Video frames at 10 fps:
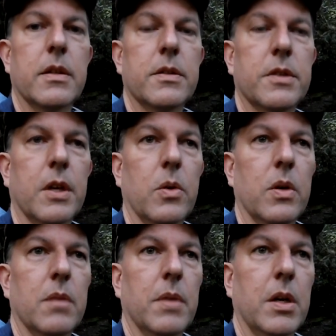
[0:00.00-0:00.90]

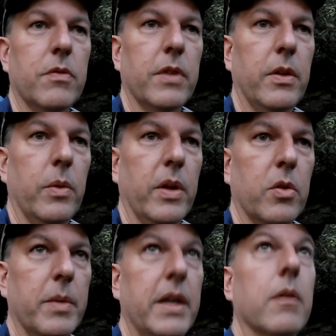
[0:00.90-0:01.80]
So hopefully the
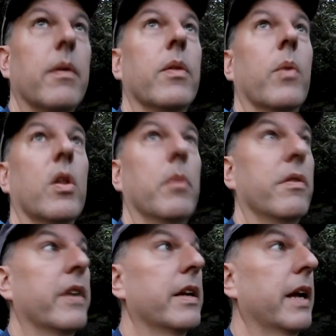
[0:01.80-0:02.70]
weather will be
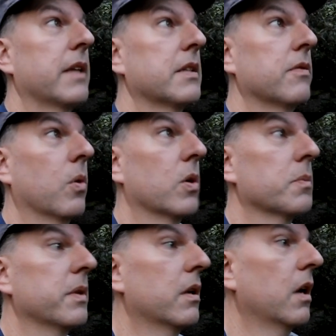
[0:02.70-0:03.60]
fantastic for us,
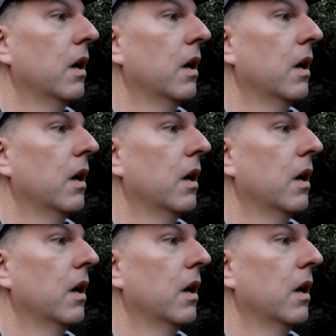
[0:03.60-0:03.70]
but